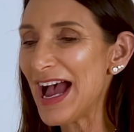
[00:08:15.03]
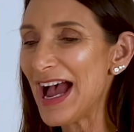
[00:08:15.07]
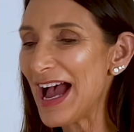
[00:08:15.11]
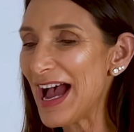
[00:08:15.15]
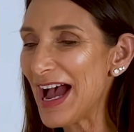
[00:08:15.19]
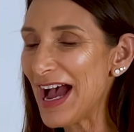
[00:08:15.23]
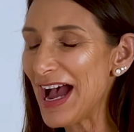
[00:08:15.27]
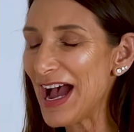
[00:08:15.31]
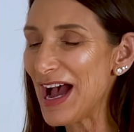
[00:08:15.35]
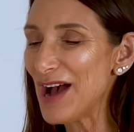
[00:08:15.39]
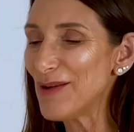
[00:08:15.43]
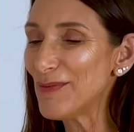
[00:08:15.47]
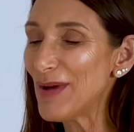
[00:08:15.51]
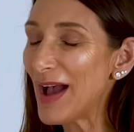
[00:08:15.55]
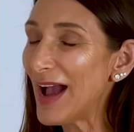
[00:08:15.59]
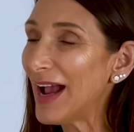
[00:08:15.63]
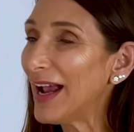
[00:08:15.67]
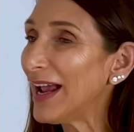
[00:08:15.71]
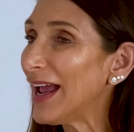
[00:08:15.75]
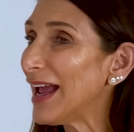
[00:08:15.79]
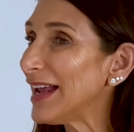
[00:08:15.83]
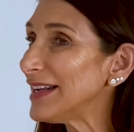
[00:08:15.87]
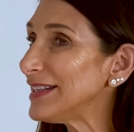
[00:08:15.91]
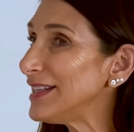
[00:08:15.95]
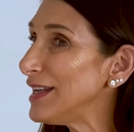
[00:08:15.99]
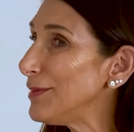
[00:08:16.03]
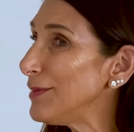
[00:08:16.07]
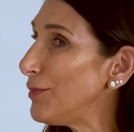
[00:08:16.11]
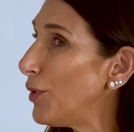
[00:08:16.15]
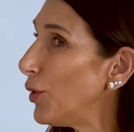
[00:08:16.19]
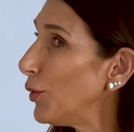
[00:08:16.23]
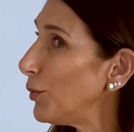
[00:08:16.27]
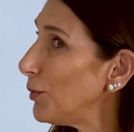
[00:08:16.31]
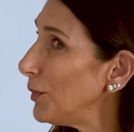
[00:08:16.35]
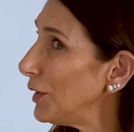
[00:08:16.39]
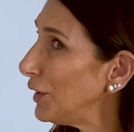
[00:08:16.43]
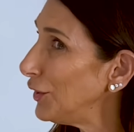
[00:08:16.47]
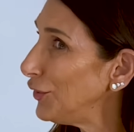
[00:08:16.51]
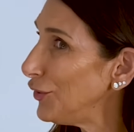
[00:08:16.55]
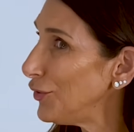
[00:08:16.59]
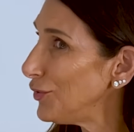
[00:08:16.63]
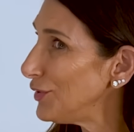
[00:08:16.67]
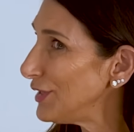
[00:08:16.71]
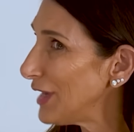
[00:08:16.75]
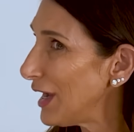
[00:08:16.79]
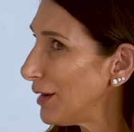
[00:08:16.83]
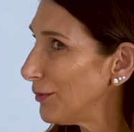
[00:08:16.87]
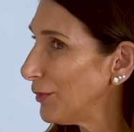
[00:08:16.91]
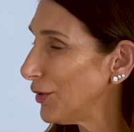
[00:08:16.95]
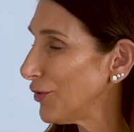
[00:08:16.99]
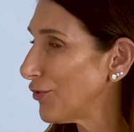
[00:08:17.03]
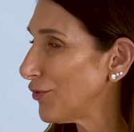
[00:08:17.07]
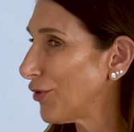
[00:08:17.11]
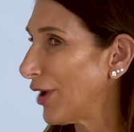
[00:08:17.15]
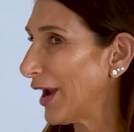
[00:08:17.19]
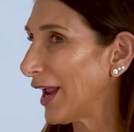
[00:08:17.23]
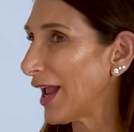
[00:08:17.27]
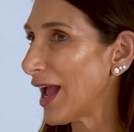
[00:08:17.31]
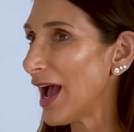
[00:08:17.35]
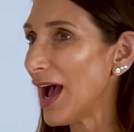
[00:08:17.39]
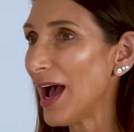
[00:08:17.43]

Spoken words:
and he bought me a new diamond ring.